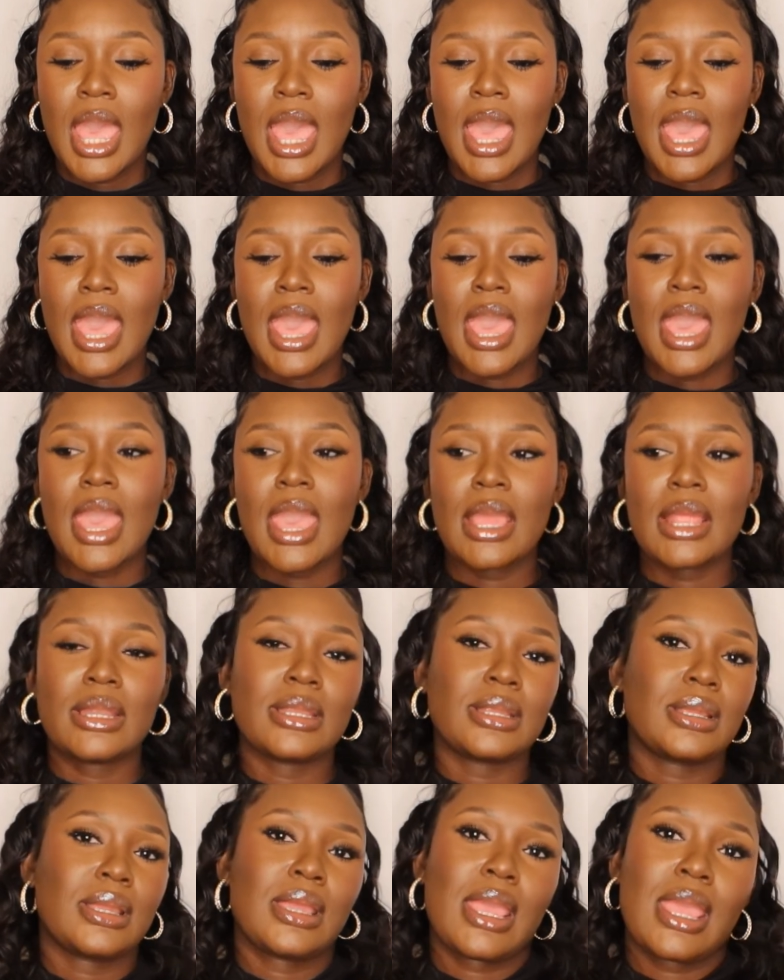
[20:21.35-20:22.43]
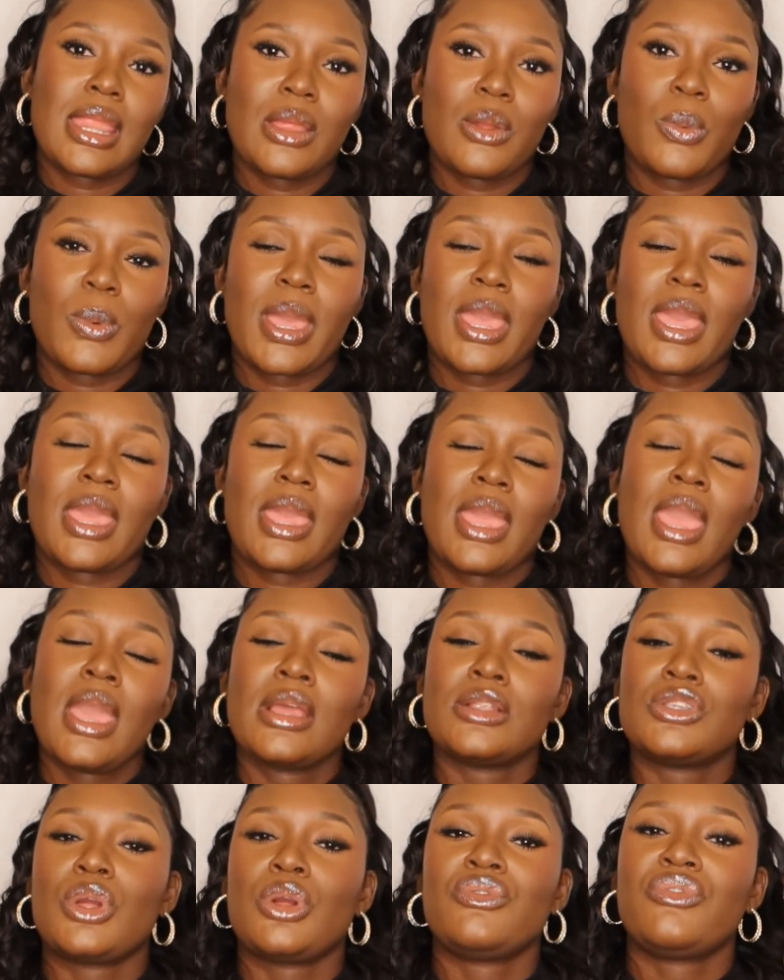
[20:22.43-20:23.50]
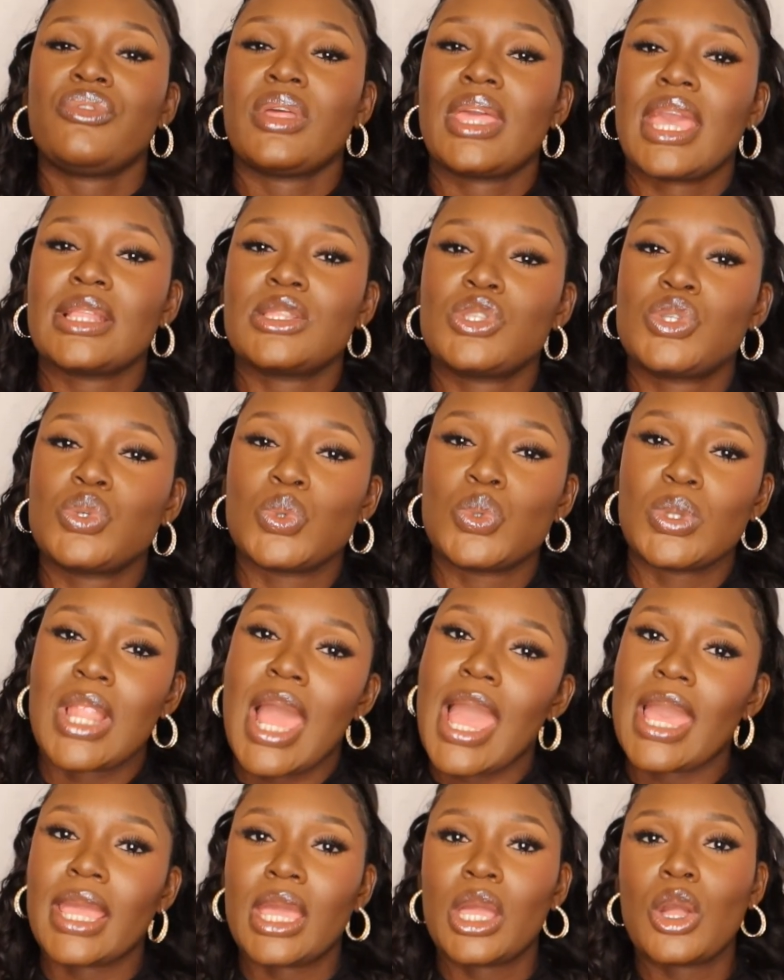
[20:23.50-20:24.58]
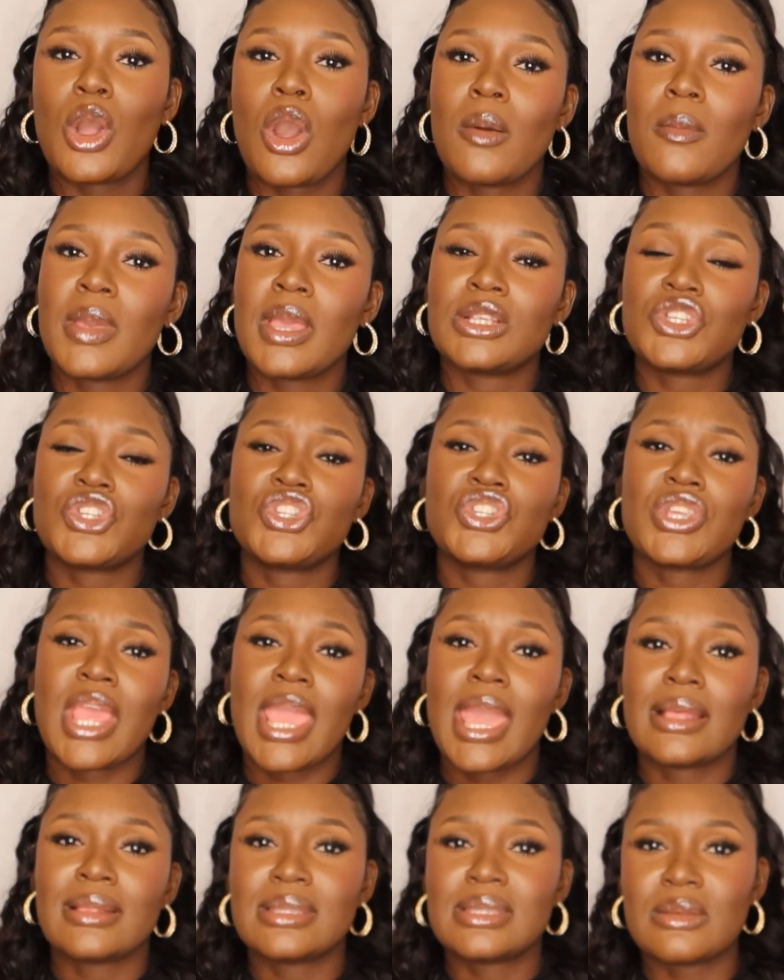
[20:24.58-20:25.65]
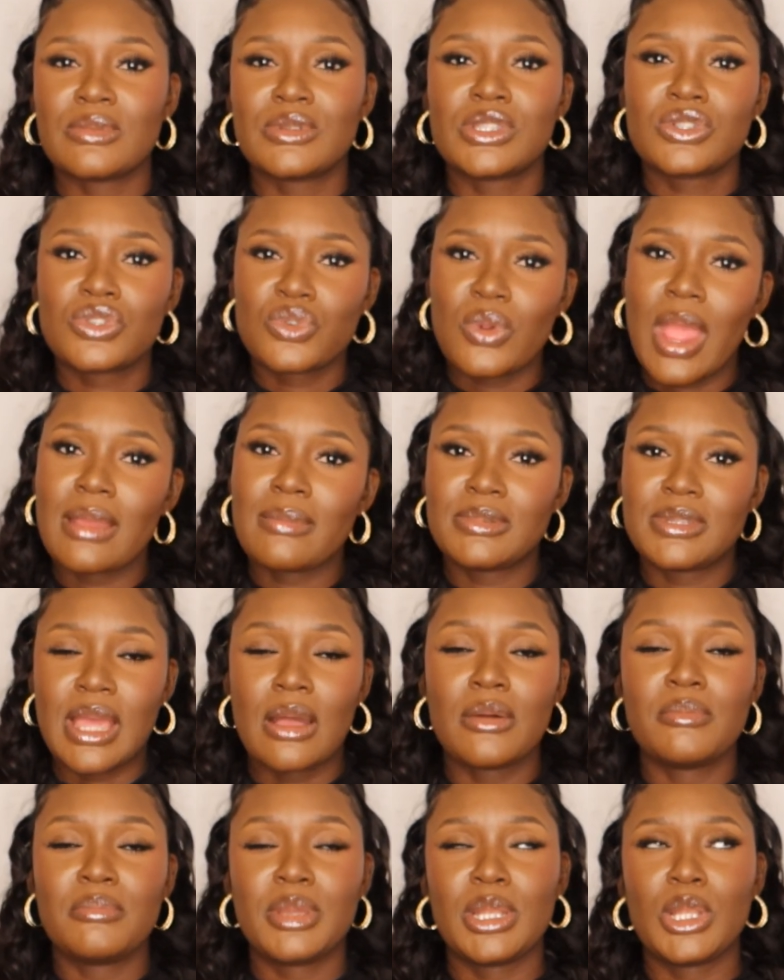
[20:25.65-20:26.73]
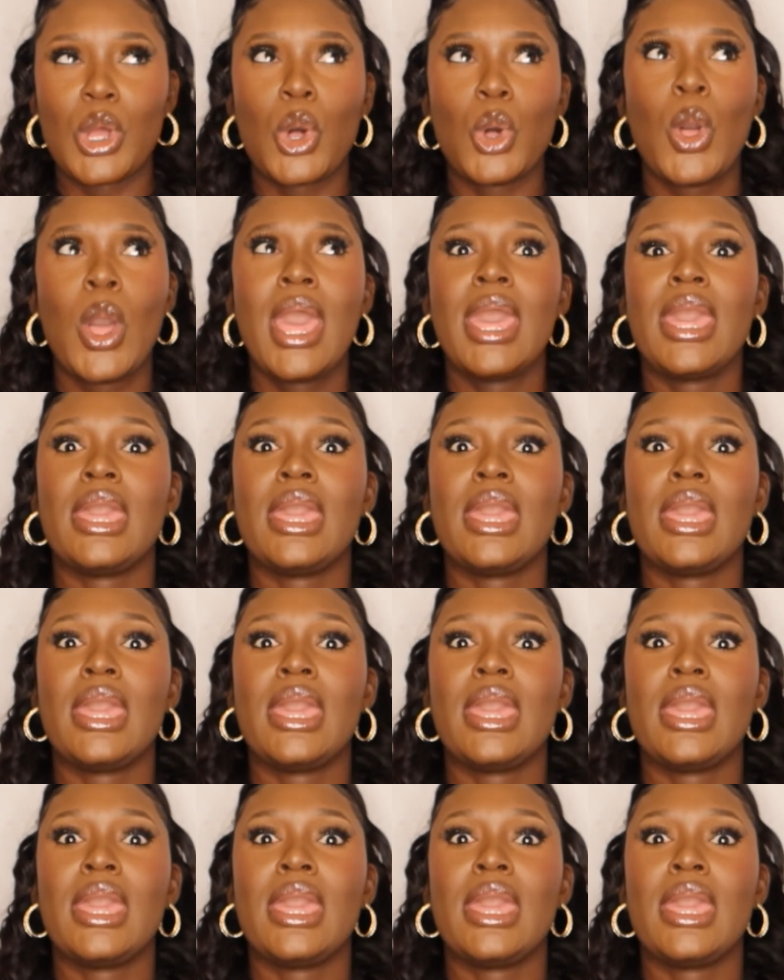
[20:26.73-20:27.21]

And anyway, don't forget to like, comment, share, and subscribe down below.